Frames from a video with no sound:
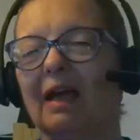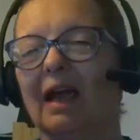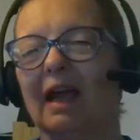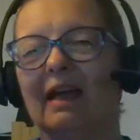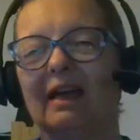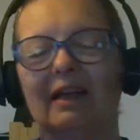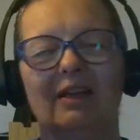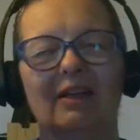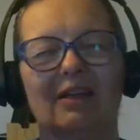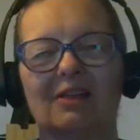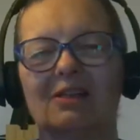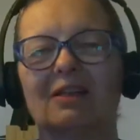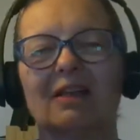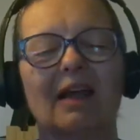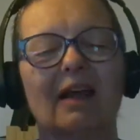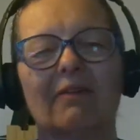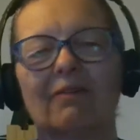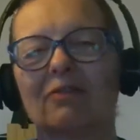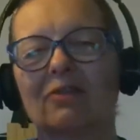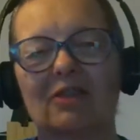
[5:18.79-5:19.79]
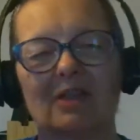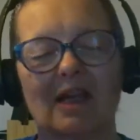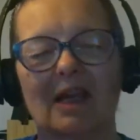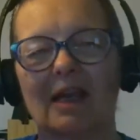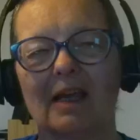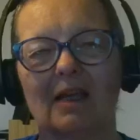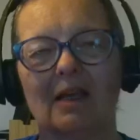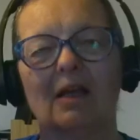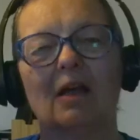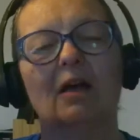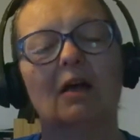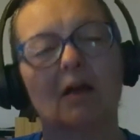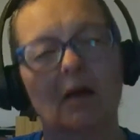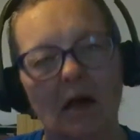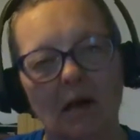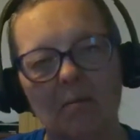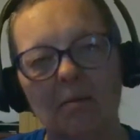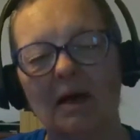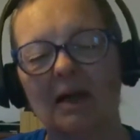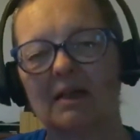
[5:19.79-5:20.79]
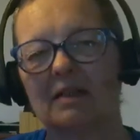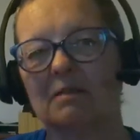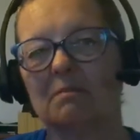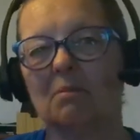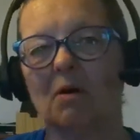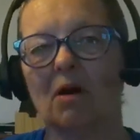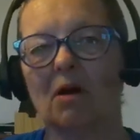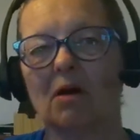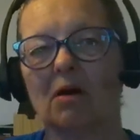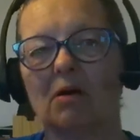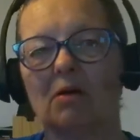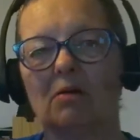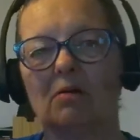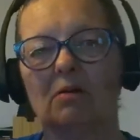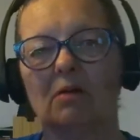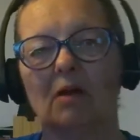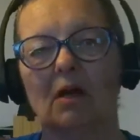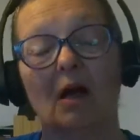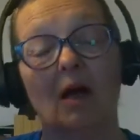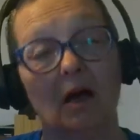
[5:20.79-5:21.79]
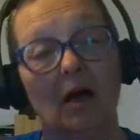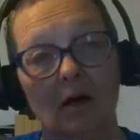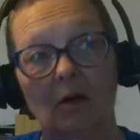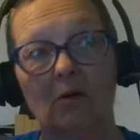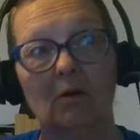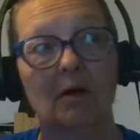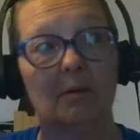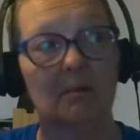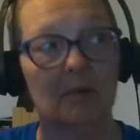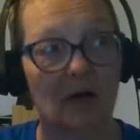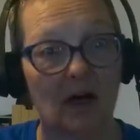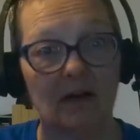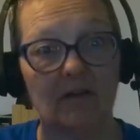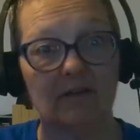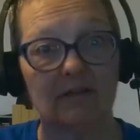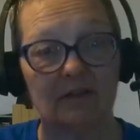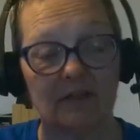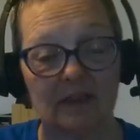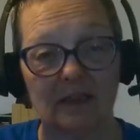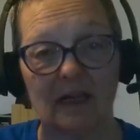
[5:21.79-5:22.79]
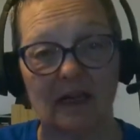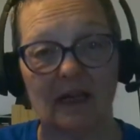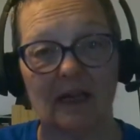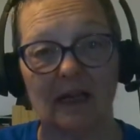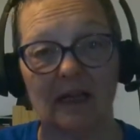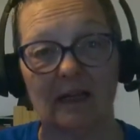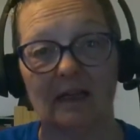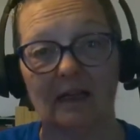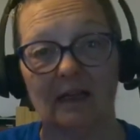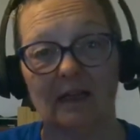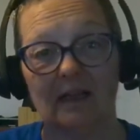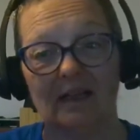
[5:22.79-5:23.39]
And he doesn't ever say, "Come back tomorrow." Oh, I'm off today,